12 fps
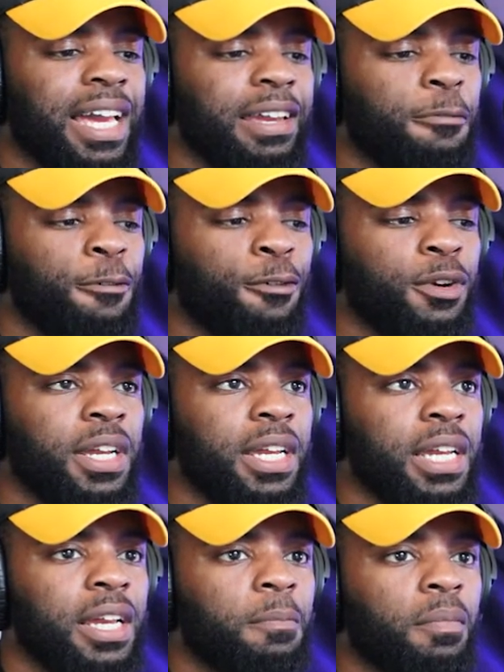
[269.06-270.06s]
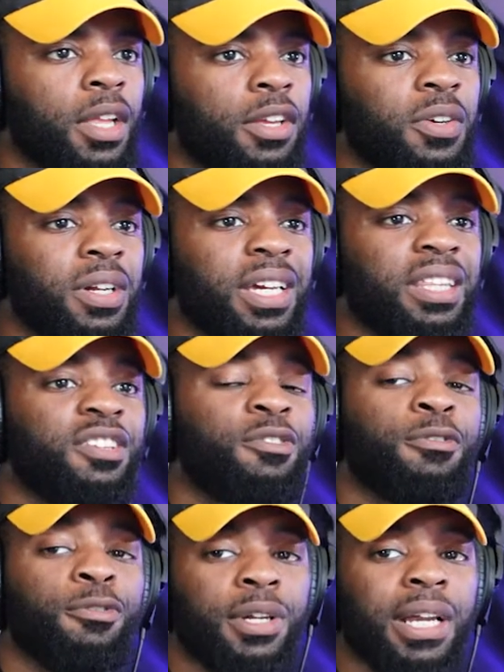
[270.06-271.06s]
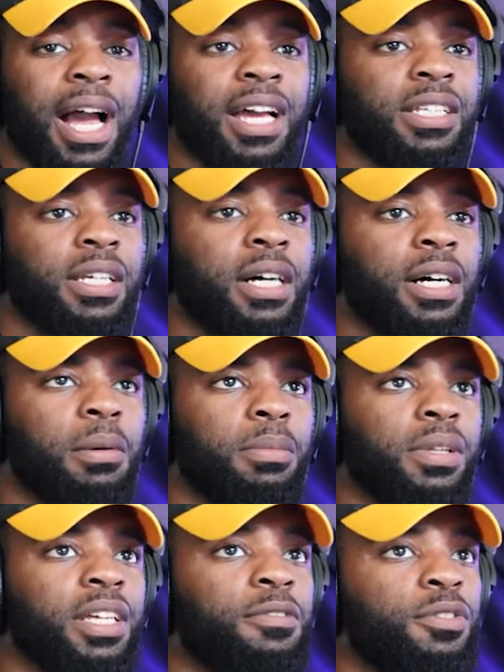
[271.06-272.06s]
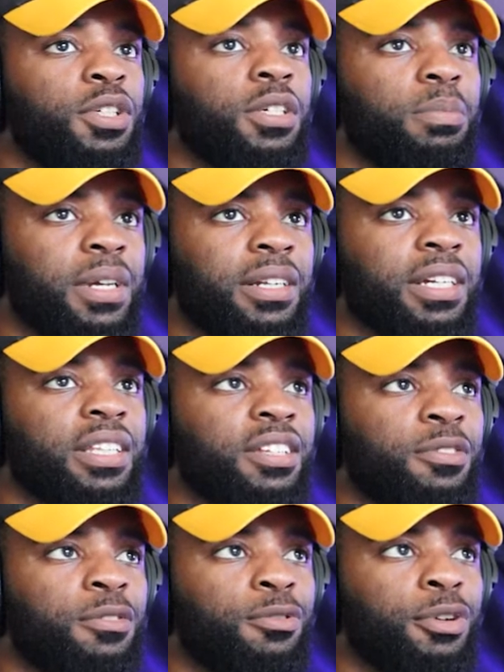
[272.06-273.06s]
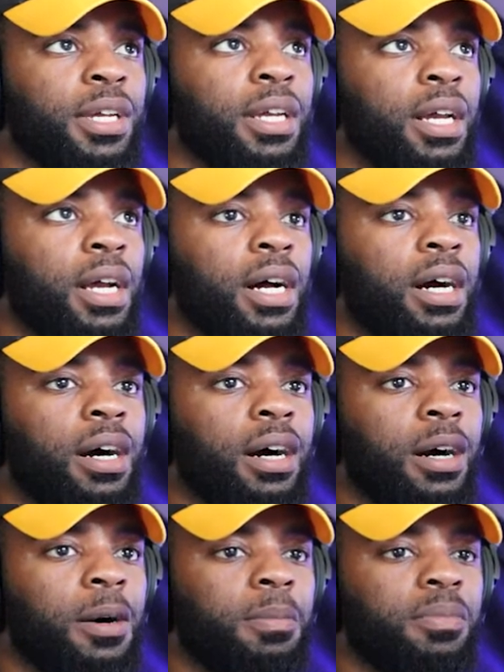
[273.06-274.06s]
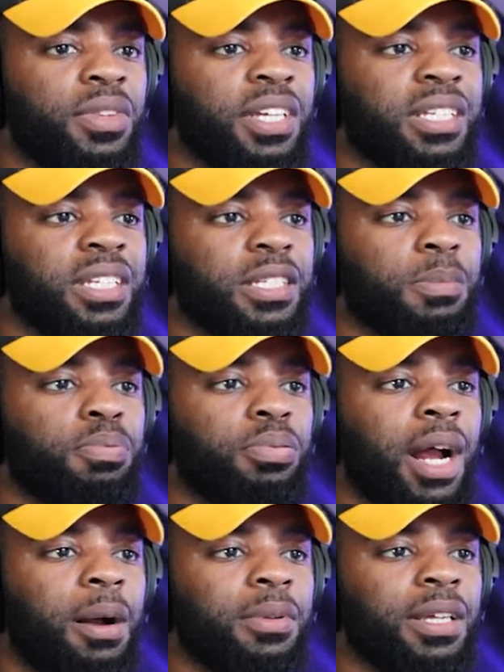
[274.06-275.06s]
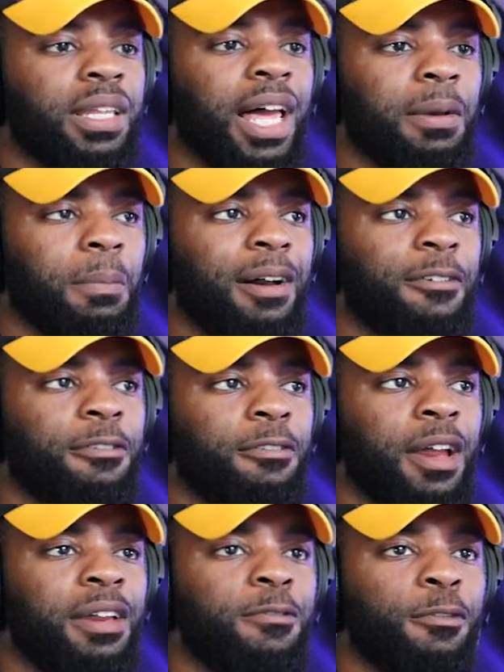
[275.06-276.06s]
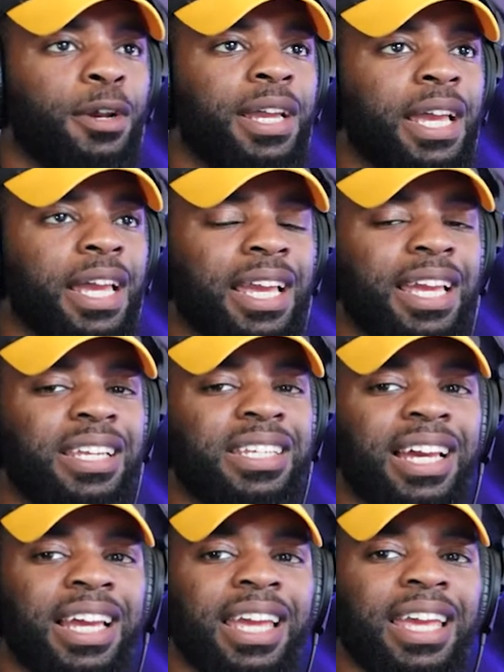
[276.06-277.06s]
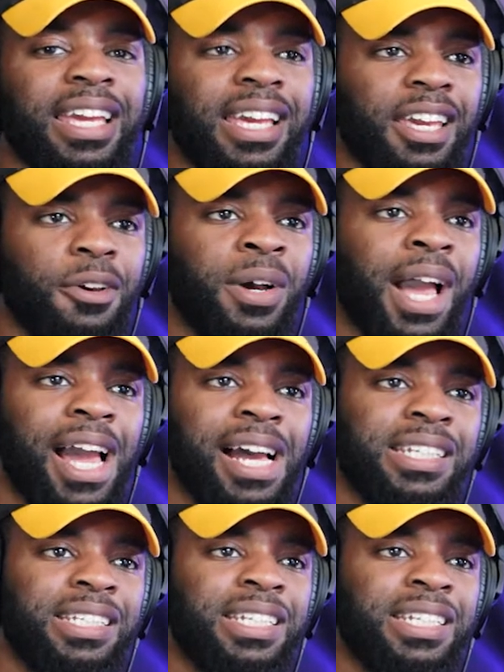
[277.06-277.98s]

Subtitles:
a free, you can get this for free, guys. I believe you should be able to get this for free. This is probably like my favorite. It's like an EQ. It adds